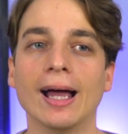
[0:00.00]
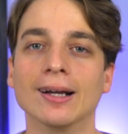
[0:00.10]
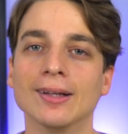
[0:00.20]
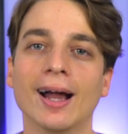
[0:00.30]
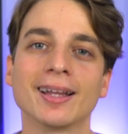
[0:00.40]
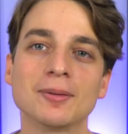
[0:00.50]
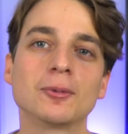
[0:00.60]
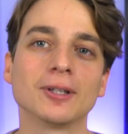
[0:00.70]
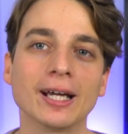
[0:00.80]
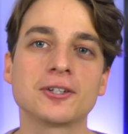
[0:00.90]
and a lot of them
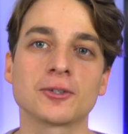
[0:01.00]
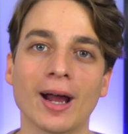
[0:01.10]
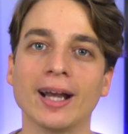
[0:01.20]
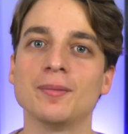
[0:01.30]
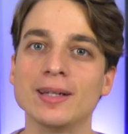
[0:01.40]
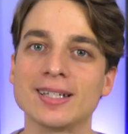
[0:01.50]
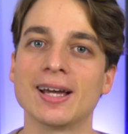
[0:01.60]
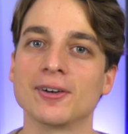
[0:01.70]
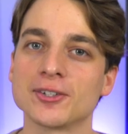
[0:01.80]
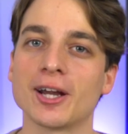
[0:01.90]
were like trying to be
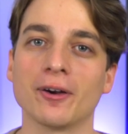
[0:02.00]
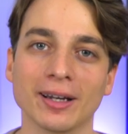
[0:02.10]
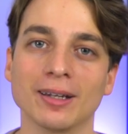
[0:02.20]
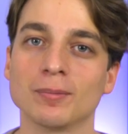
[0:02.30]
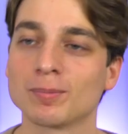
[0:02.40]
Taylor Sheridan.